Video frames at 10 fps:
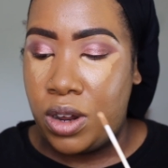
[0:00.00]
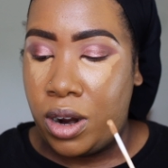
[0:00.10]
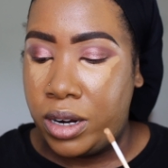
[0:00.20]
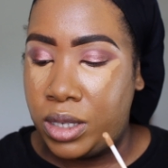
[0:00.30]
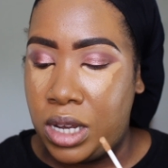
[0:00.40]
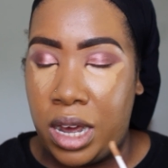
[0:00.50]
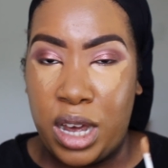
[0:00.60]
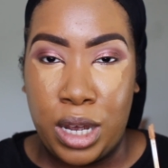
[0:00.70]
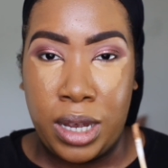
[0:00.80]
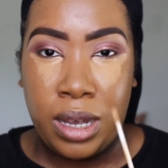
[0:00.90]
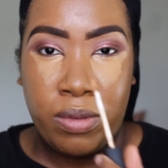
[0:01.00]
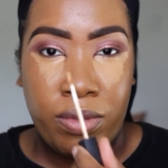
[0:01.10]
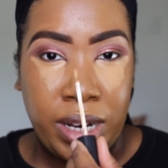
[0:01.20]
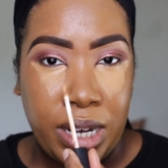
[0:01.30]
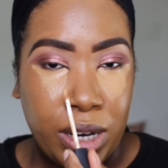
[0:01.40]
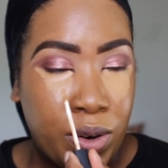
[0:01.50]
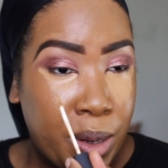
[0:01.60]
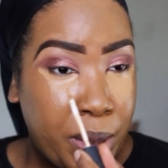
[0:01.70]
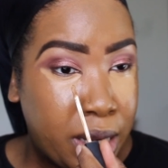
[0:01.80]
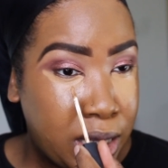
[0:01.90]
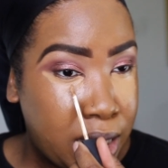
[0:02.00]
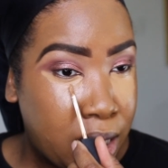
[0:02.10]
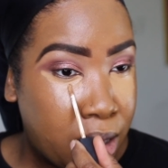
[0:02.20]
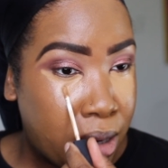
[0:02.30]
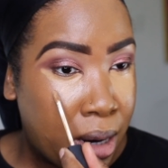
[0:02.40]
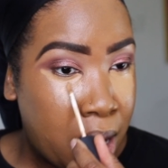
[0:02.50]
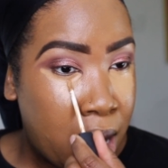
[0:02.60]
Nars Radiant Creamy Concealer.